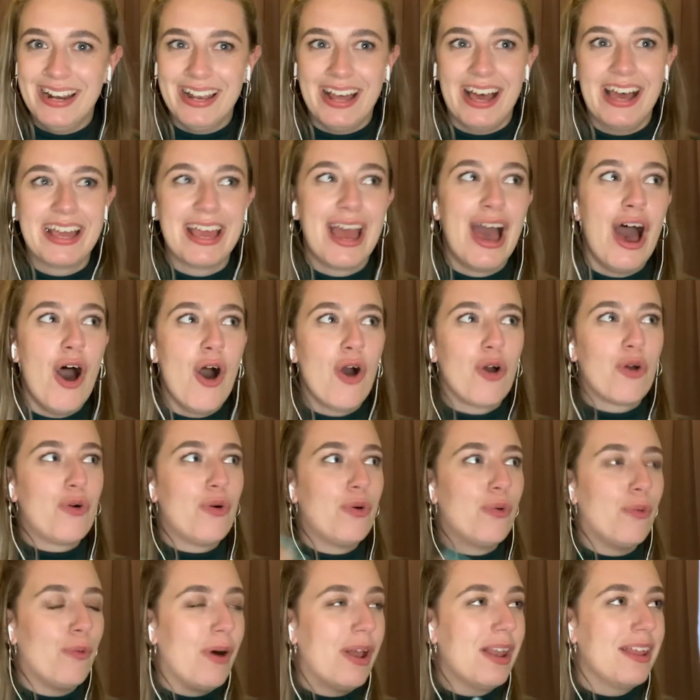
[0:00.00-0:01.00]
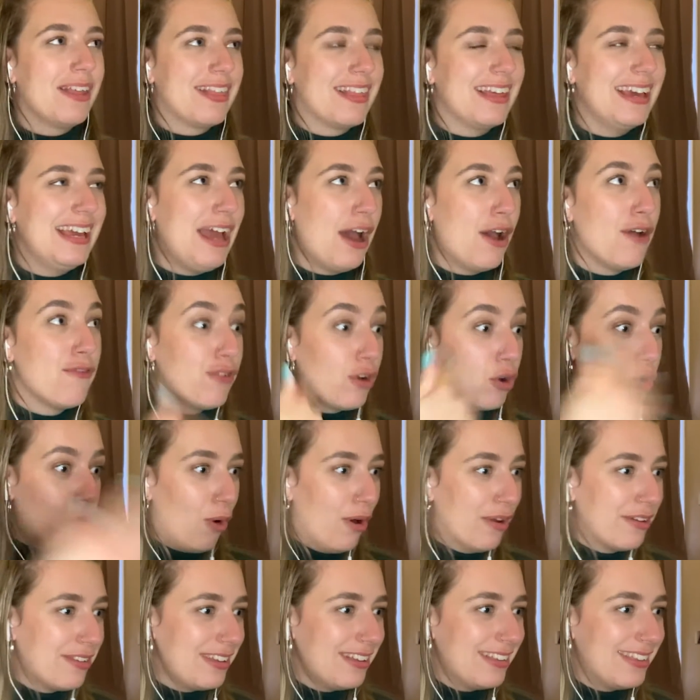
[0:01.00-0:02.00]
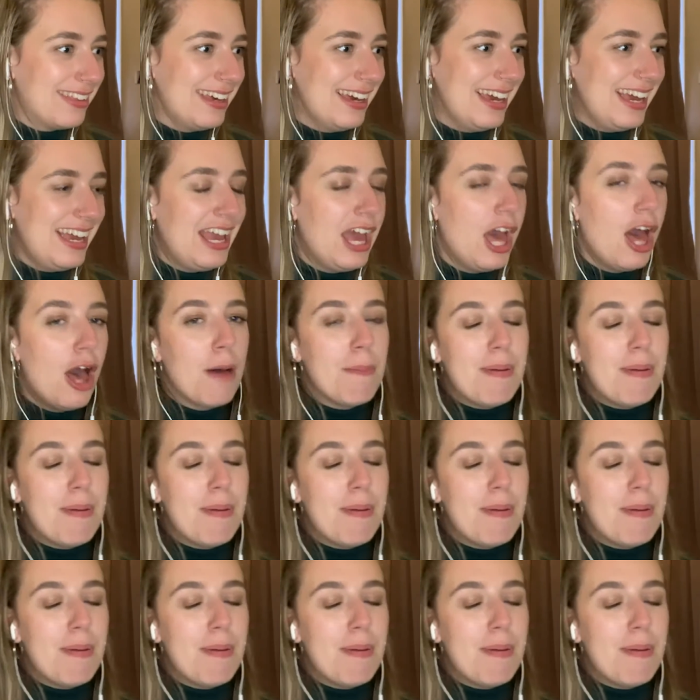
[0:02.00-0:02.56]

Like quality over quantity.